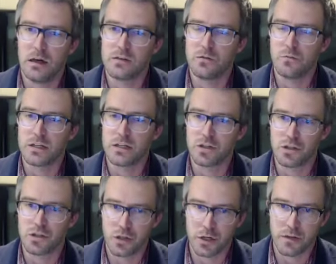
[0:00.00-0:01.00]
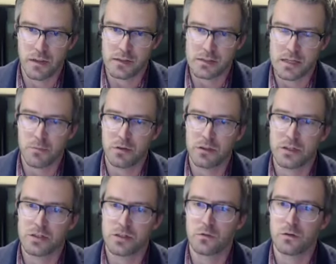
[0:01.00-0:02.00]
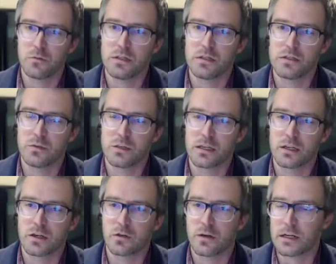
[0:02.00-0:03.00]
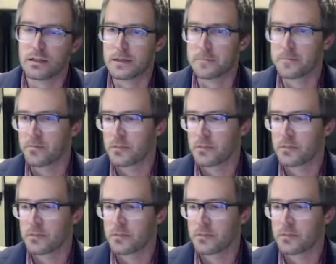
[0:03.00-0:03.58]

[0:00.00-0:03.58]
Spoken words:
to make sure that the tabulation equipment is doing it correctly.